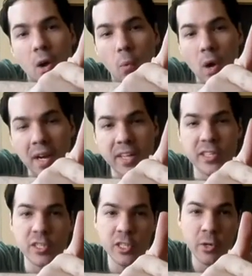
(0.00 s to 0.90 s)
wanting
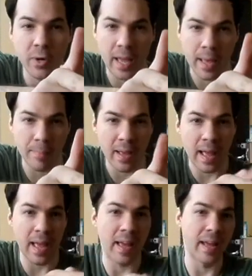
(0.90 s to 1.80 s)
to shoot him,
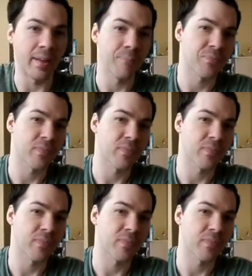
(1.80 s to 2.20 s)
and